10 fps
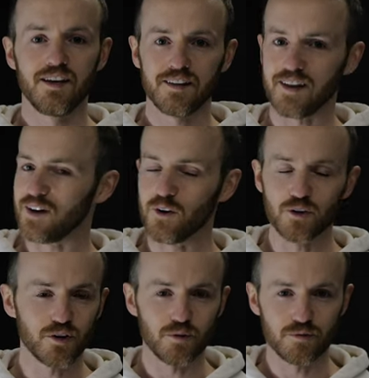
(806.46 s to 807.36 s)
They
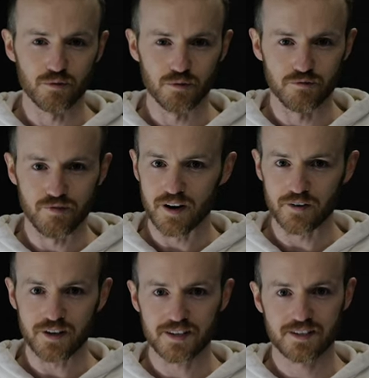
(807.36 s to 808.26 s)
all go through
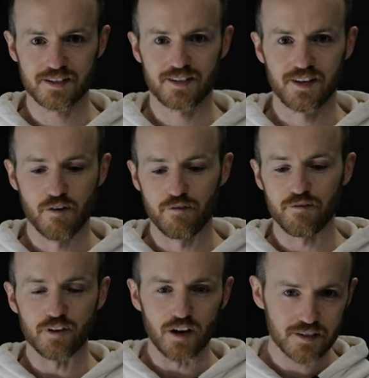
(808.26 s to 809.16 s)
various
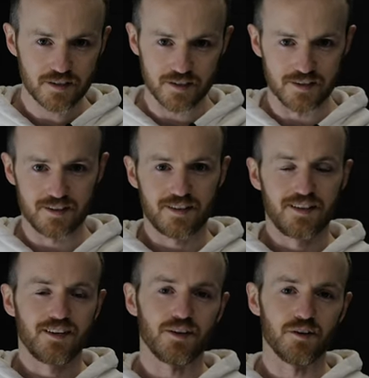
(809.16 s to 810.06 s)
fluxes
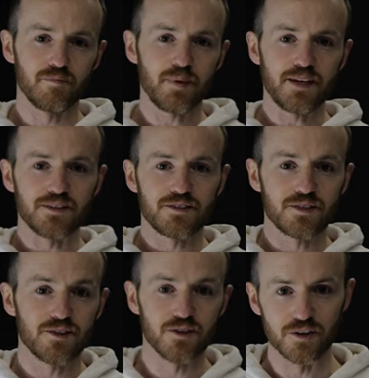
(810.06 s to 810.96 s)
of being
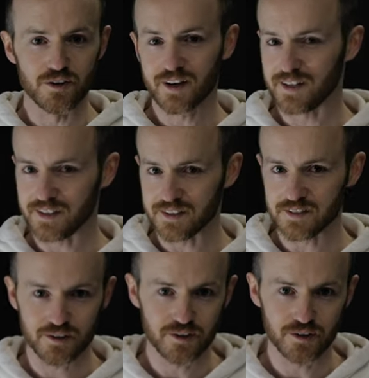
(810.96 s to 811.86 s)
secure and
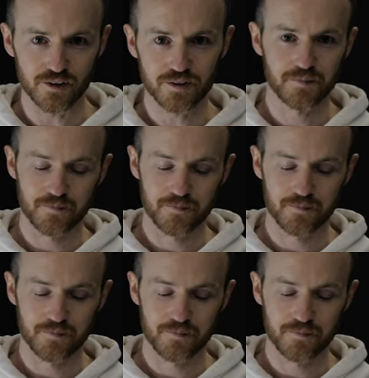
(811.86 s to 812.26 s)
insecure.